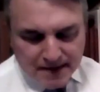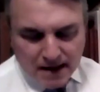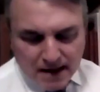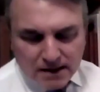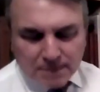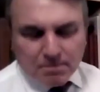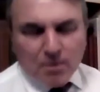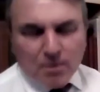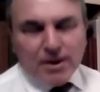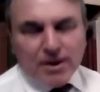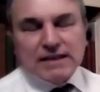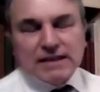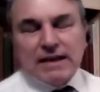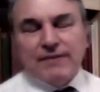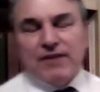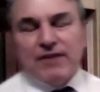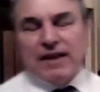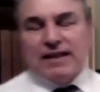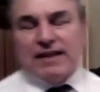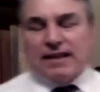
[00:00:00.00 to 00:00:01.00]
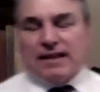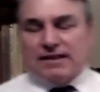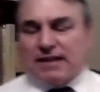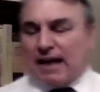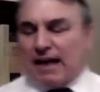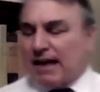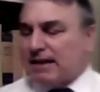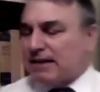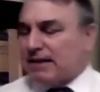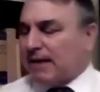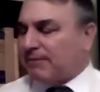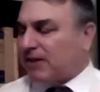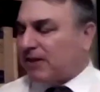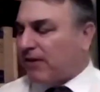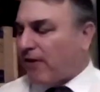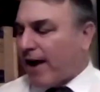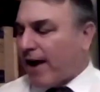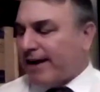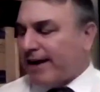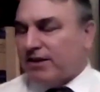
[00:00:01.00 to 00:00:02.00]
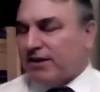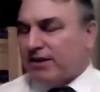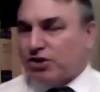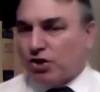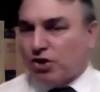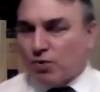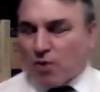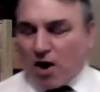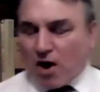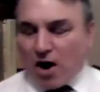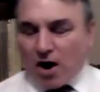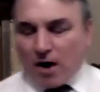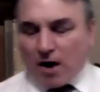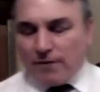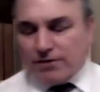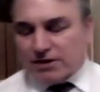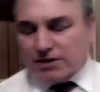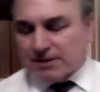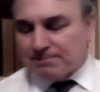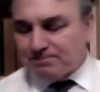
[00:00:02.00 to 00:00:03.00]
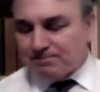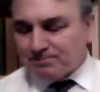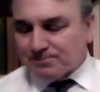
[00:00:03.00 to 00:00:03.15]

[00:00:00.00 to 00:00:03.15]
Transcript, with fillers: The book is, is, is divided into two halves.